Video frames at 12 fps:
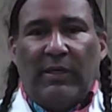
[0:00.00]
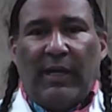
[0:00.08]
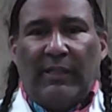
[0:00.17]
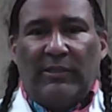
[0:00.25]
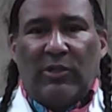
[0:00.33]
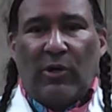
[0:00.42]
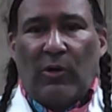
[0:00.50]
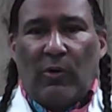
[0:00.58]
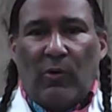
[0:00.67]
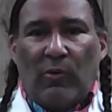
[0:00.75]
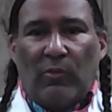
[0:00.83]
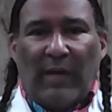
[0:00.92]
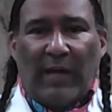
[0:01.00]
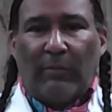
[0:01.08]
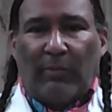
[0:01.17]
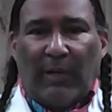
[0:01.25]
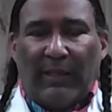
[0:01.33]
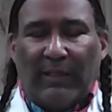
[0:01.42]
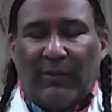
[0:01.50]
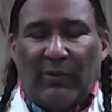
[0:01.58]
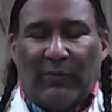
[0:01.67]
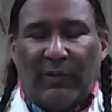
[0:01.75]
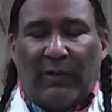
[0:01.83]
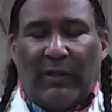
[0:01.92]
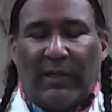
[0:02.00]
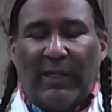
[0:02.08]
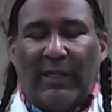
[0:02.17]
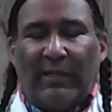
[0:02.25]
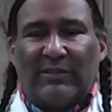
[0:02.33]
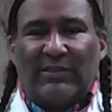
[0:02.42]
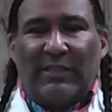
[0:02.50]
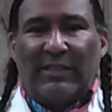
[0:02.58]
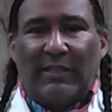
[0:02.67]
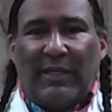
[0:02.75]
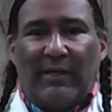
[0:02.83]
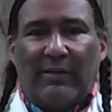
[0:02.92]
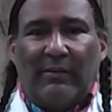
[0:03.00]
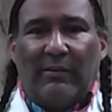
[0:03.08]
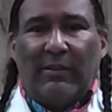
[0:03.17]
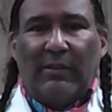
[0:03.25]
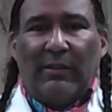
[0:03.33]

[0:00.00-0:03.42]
and cold, got a blanket over their legs, sitting there